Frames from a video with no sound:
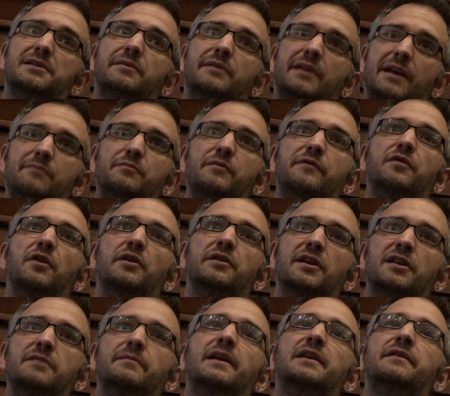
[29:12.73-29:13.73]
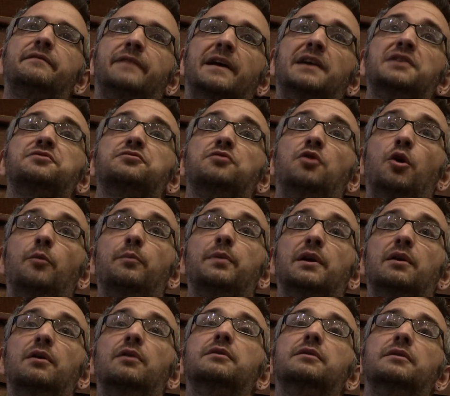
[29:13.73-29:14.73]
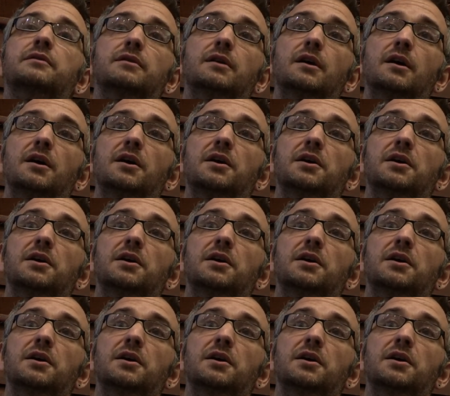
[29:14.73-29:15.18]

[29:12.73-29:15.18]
So again, we've got another manufacturer hopping on and